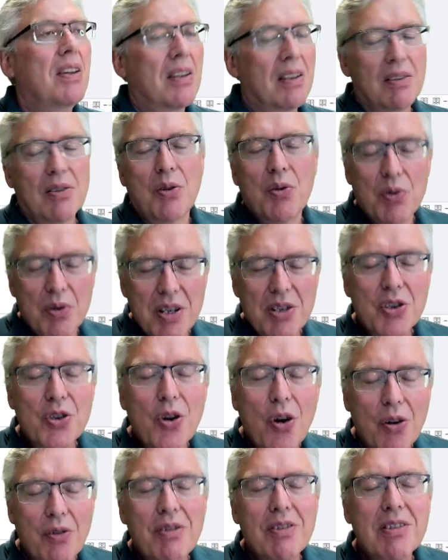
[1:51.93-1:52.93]
No, it's
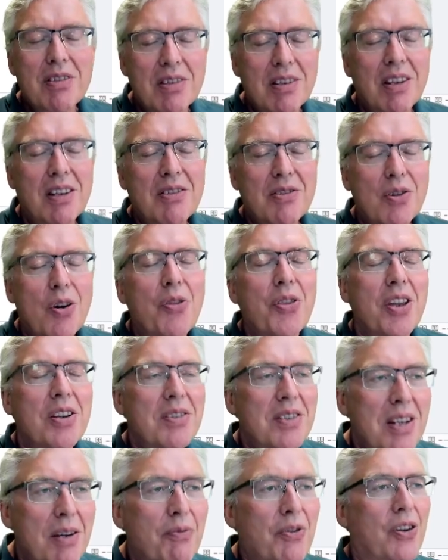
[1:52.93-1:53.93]
not. It's not
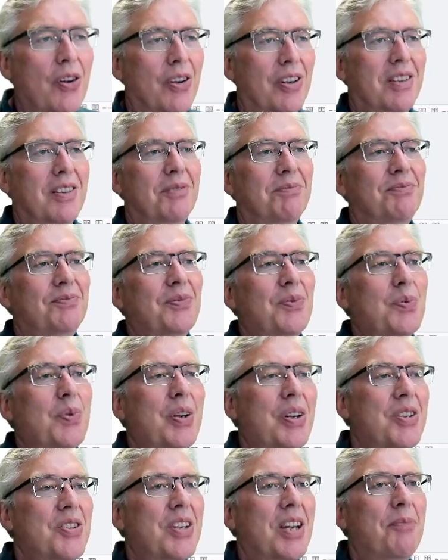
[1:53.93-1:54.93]
that difficult,
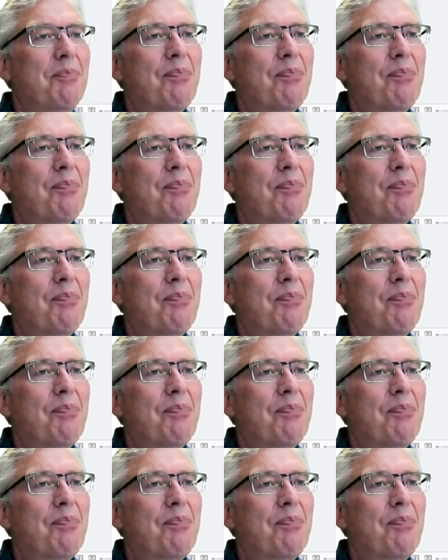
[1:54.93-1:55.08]
what I say.